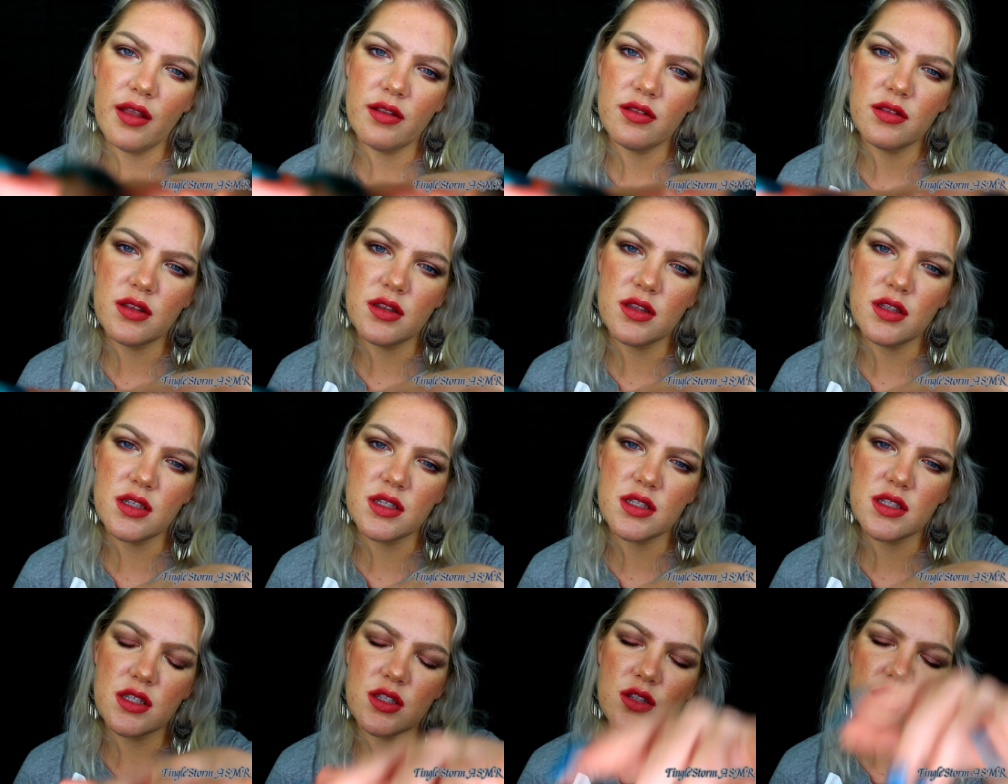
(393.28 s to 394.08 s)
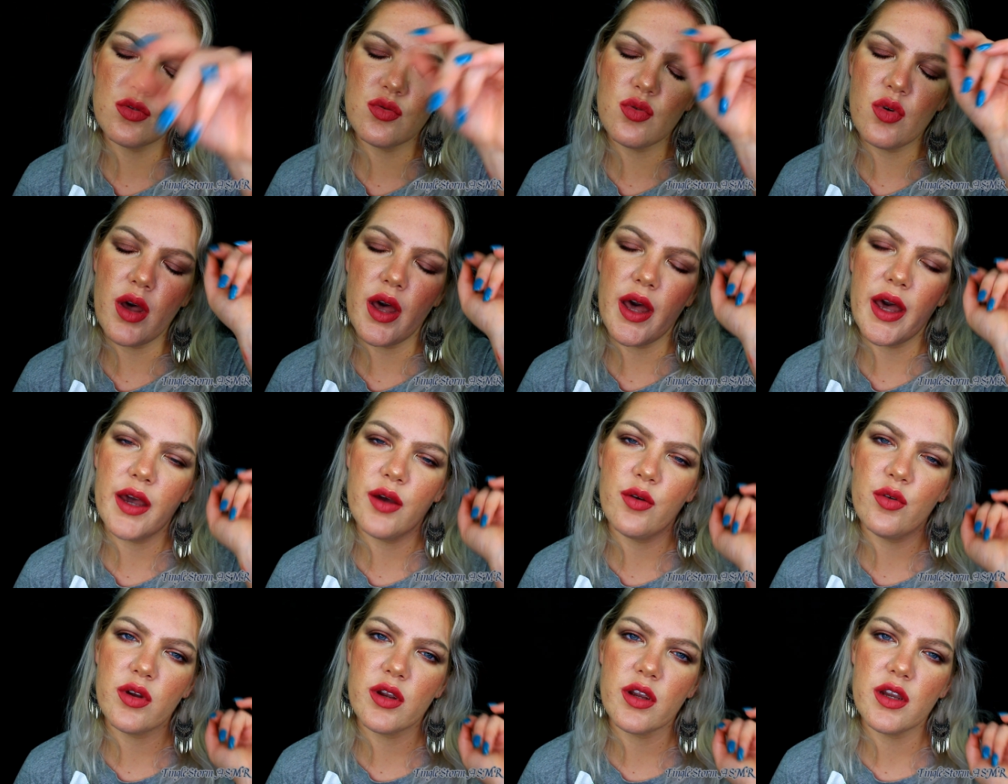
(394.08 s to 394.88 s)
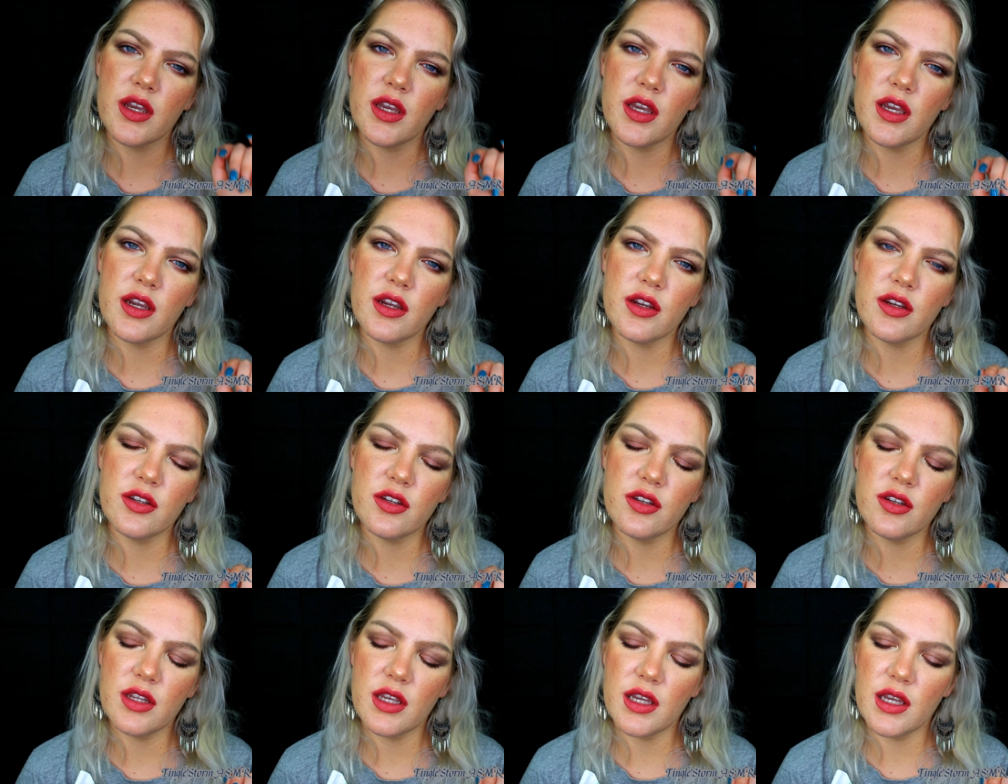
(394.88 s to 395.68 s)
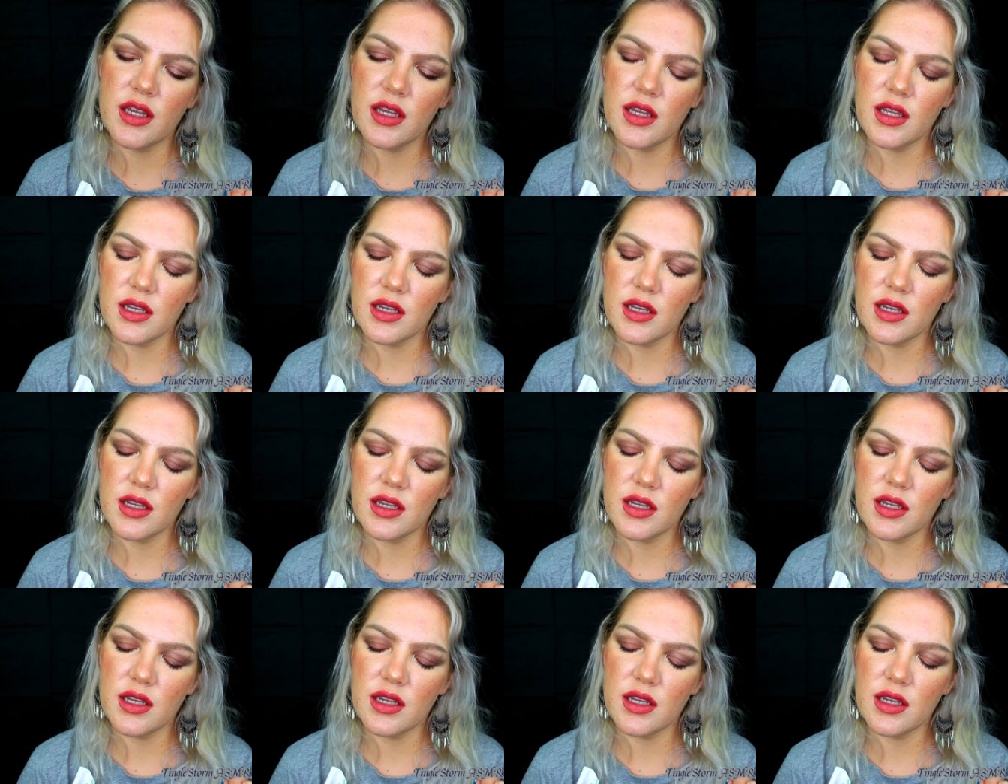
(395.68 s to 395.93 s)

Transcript: and this is why we're here today.